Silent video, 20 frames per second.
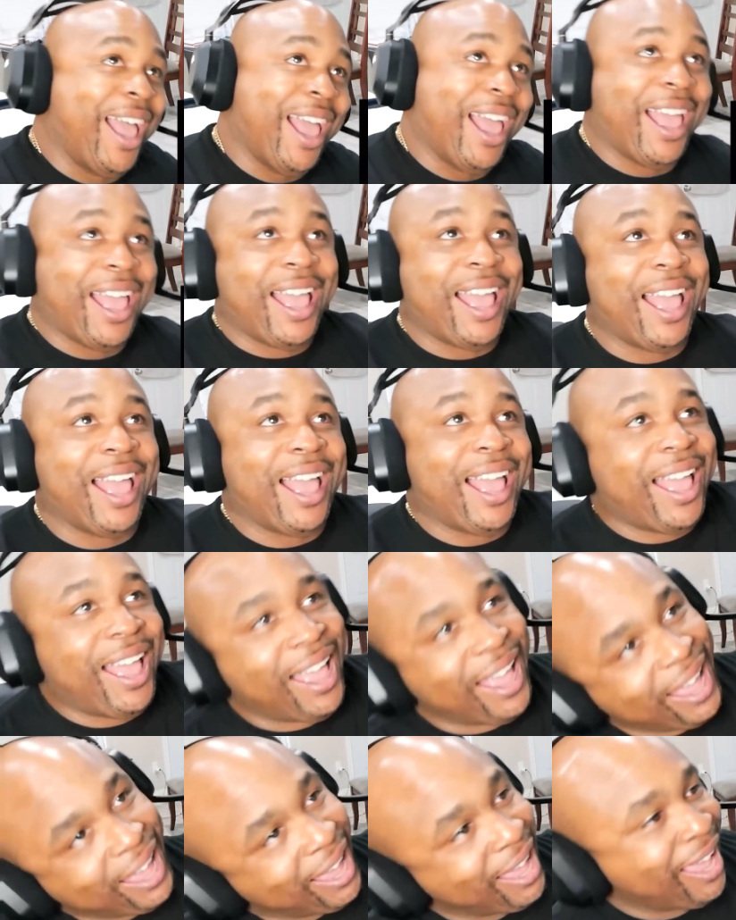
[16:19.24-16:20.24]
Now, you promise
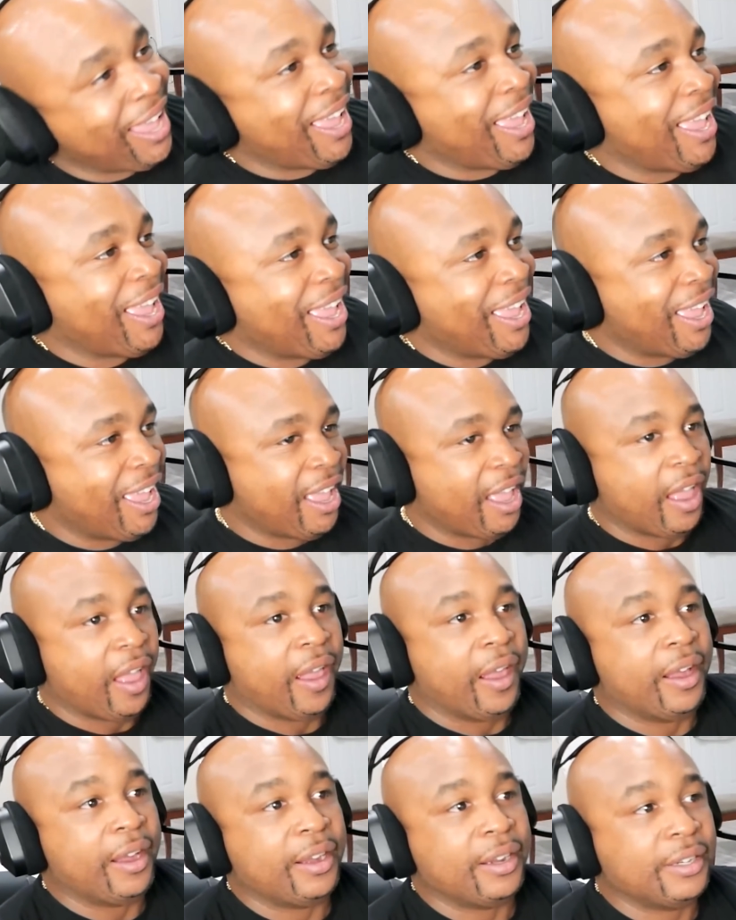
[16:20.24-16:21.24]
you're just going to watch it
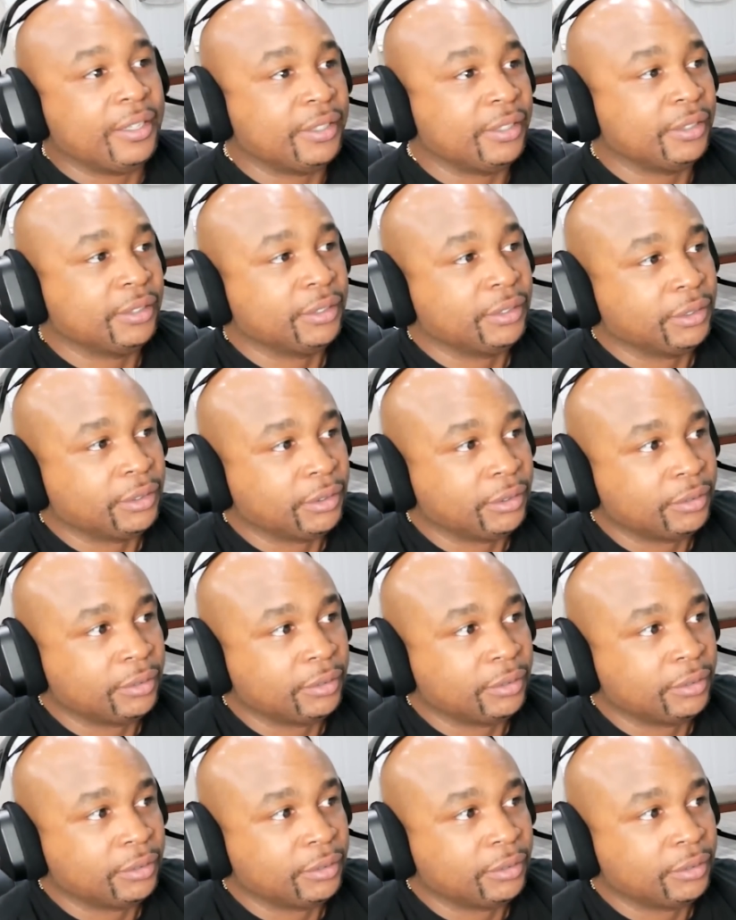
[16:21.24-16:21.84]
once and then erase it?